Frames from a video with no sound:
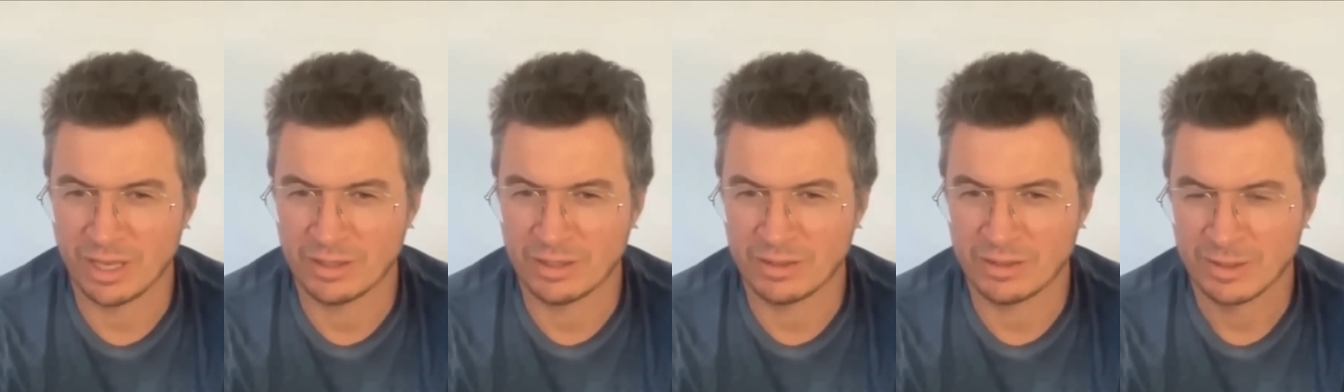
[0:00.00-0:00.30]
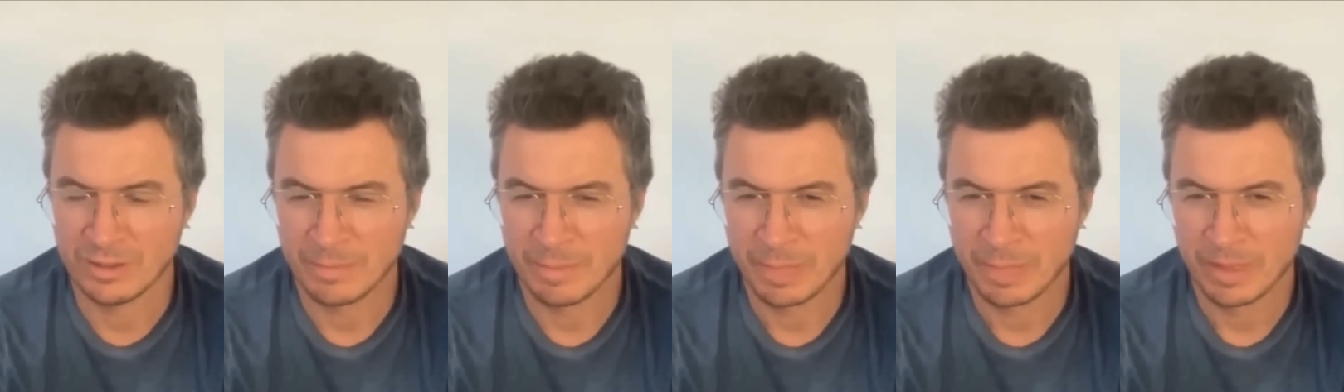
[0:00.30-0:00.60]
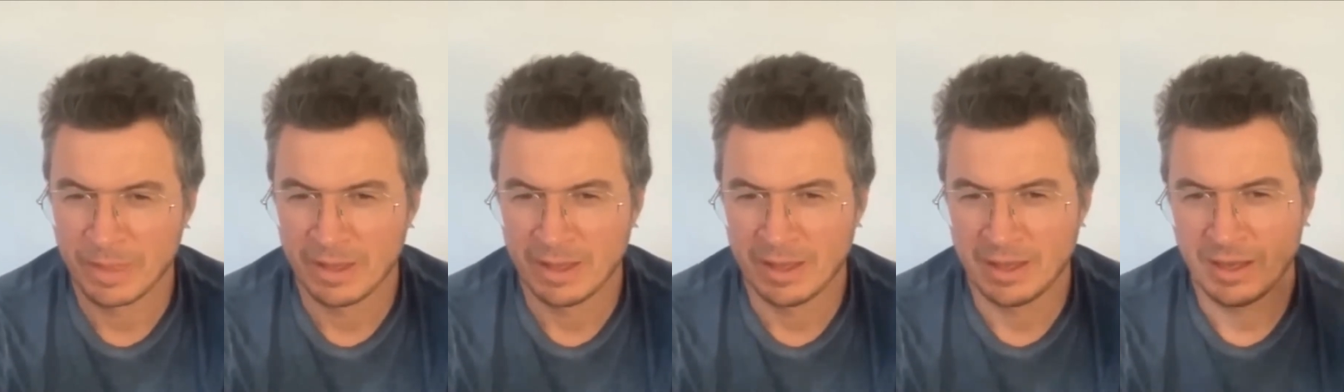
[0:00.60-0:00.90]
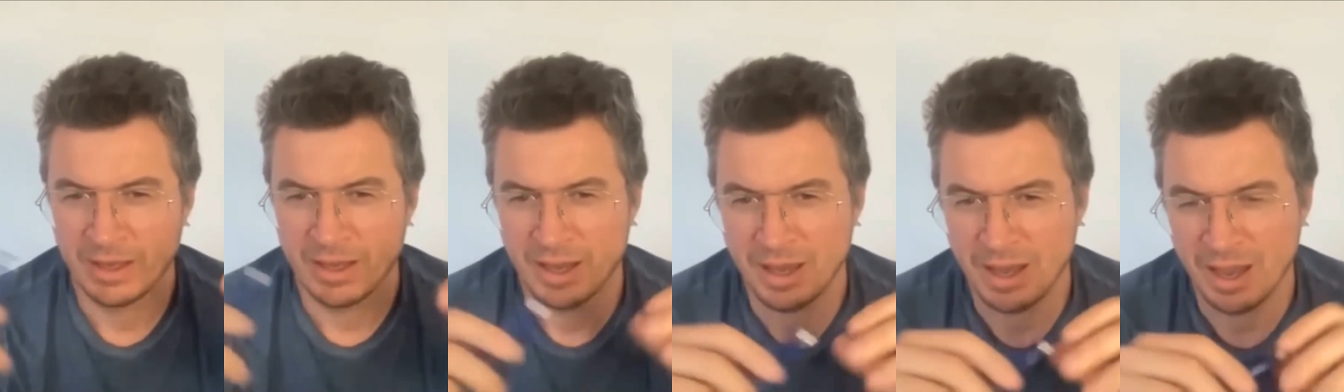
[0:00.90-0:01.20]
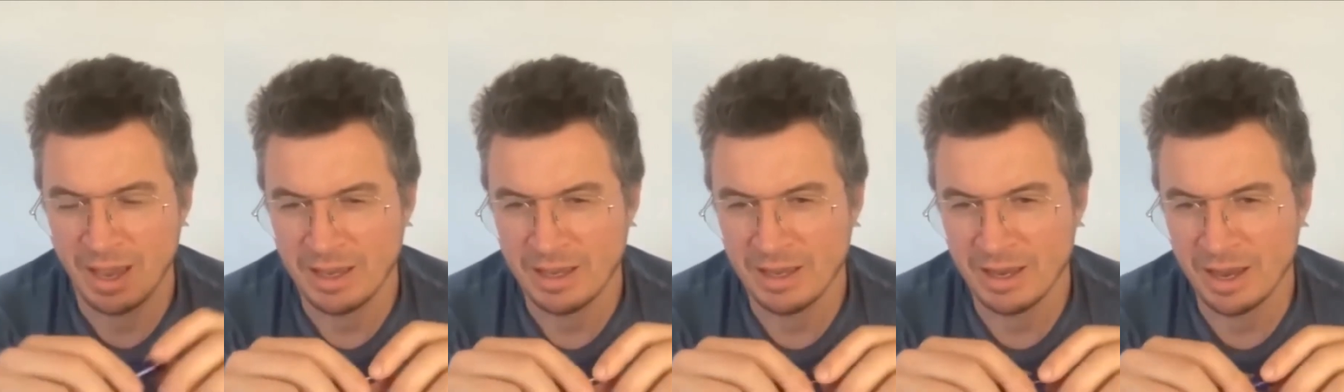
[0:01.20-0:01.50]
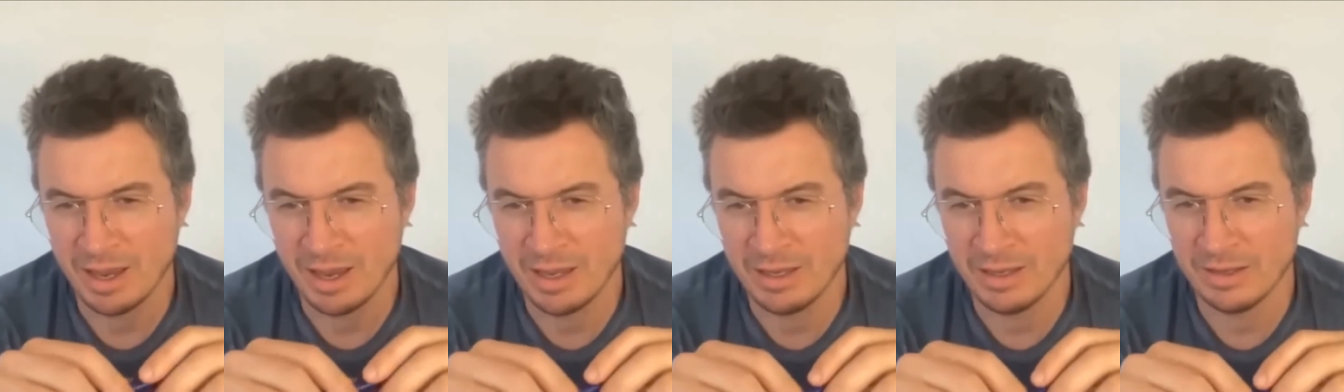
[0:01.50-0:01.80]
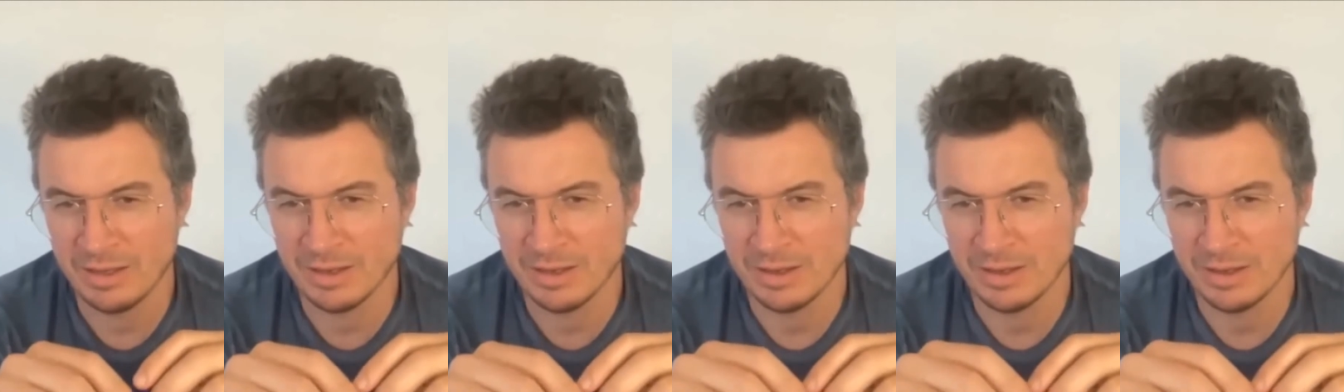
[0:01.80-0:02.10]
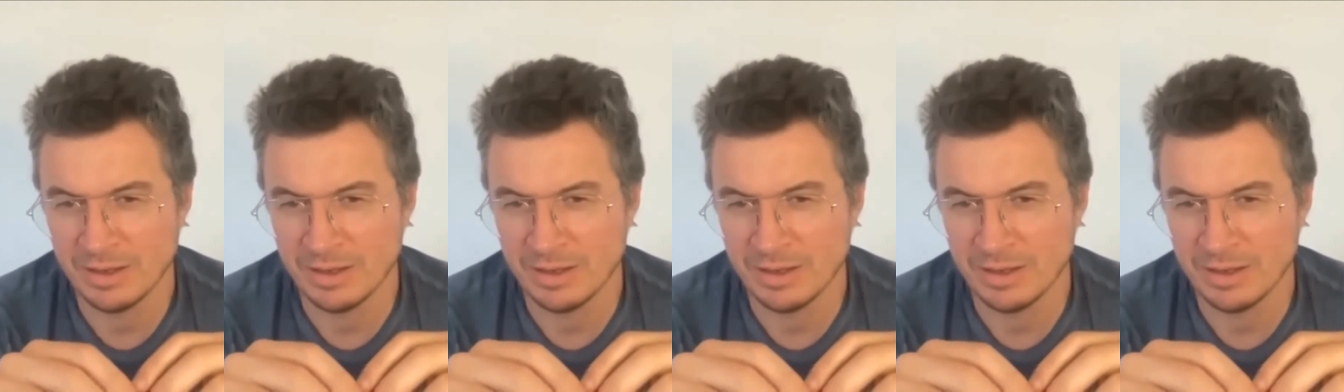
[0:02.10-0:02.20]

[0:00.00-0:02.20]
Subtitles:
And I